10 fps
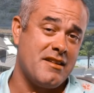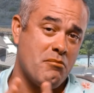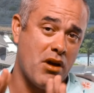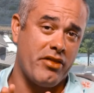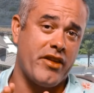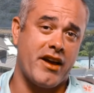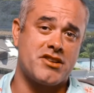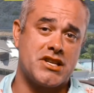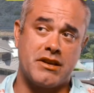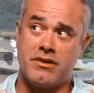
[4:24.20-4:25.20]
month,
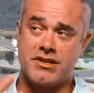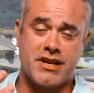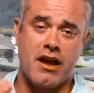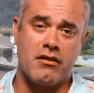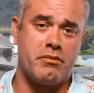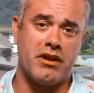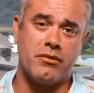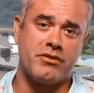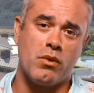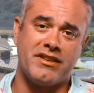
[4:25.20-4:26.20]
actually, we just got our bill,
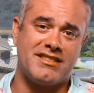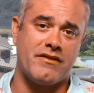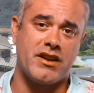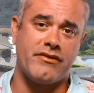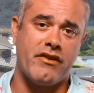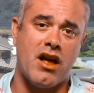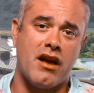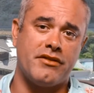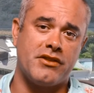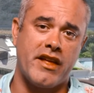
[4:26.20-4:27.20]
it was
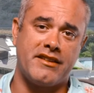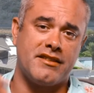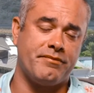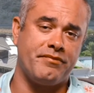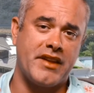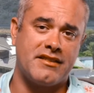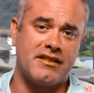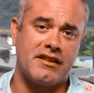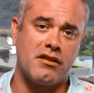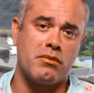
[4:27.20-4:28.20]
$175. So that's
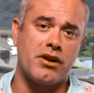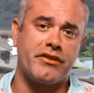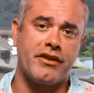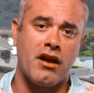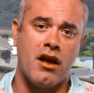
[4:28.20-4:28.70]
in Gilbert.